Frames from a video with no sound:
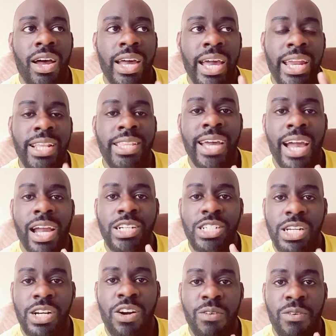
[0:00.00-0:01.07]
anything I can
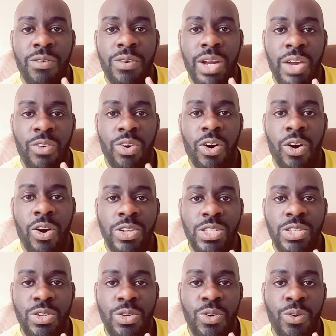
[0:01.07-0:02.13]
share in regards
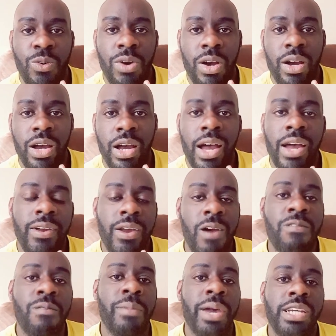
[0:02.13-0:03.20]
to
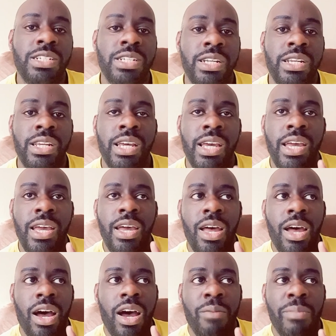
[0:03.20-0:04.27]
information
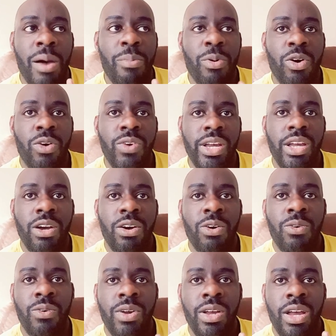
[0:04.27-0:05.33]
about Puerto
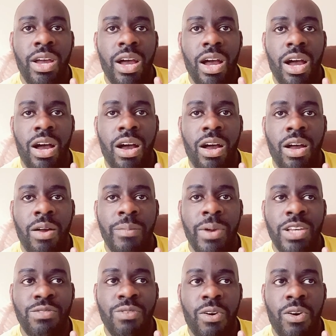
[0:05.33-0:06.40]
Rico,
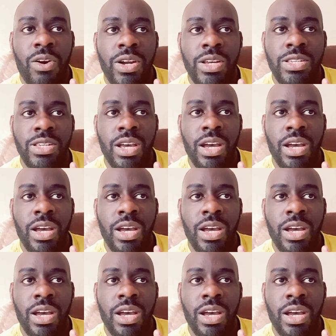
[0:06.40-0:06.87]
as far as